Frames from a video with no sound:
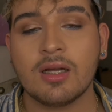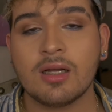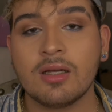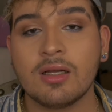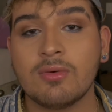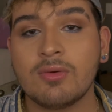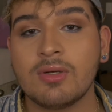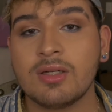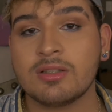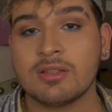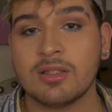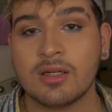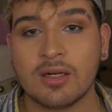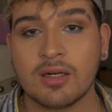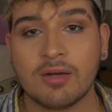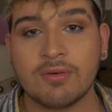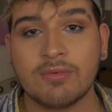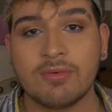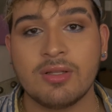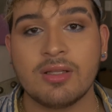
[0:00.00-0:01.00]
A good one to start
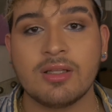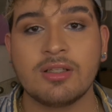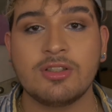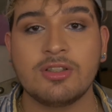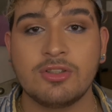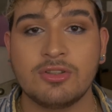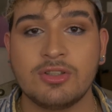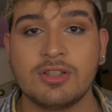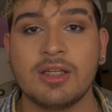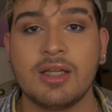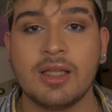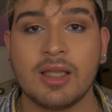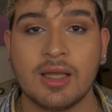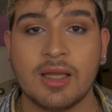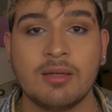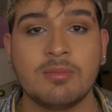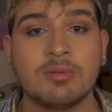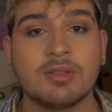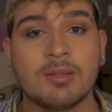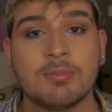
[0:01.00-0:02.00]
off with is usually,
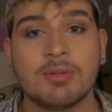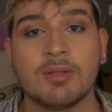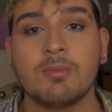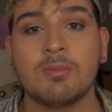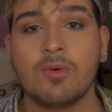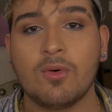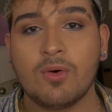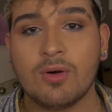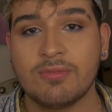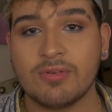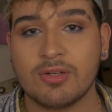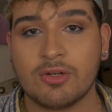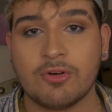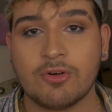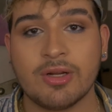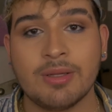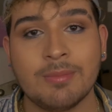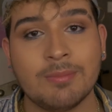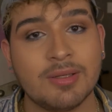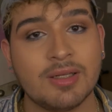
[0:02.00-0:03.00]
again, something more of a
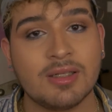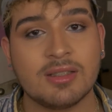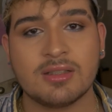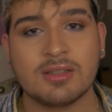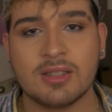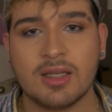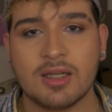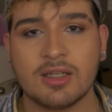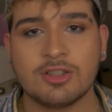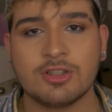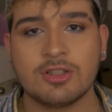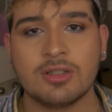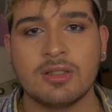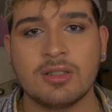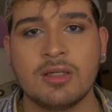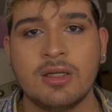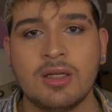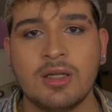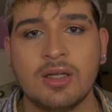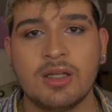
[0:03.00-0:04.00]
cream-based
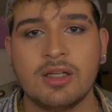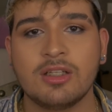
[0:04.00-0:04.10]
texture.